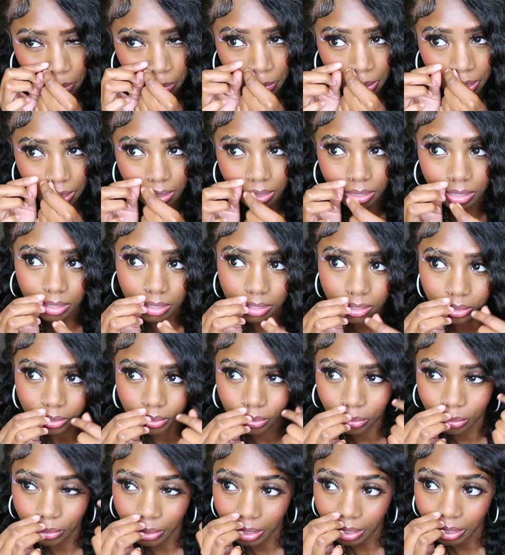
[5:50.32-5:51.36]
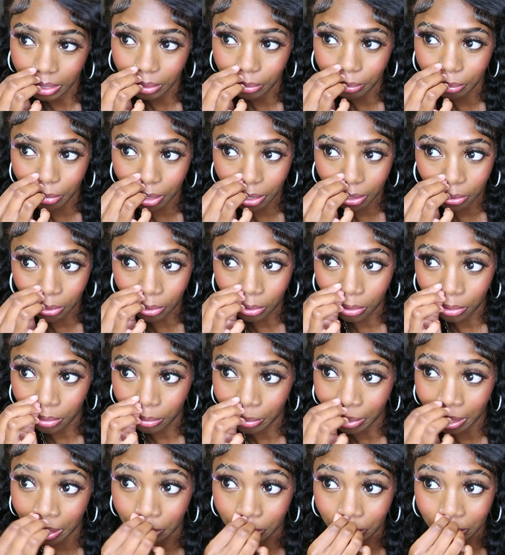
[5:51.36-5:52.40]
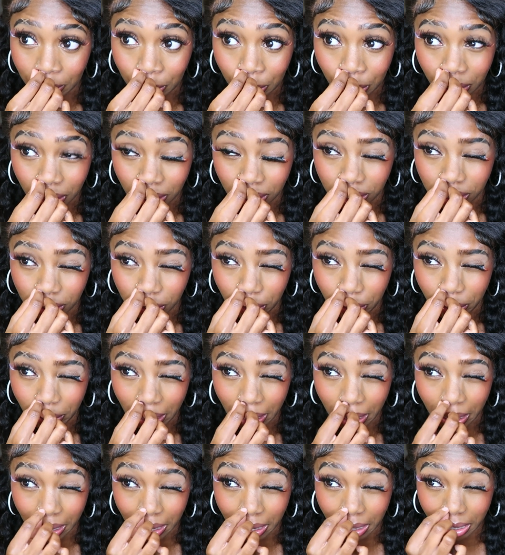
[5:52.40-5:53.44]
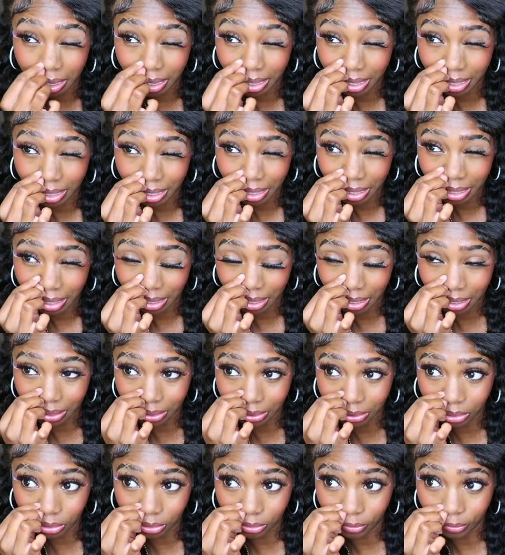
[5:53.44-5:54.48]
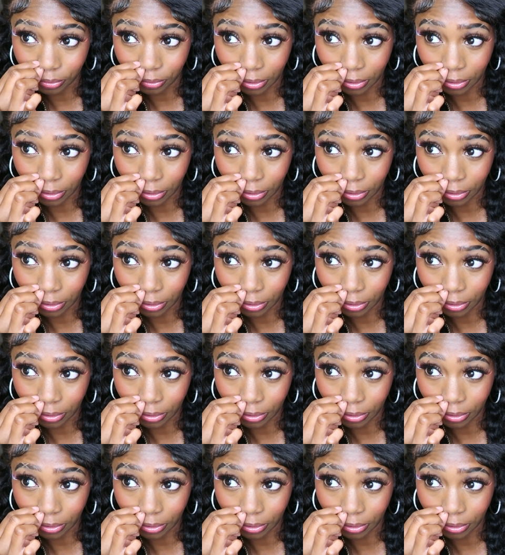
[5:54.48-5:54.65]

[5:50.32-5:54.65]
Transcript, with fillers: Oh my goodness, you know what? My hole might be pushed back a little too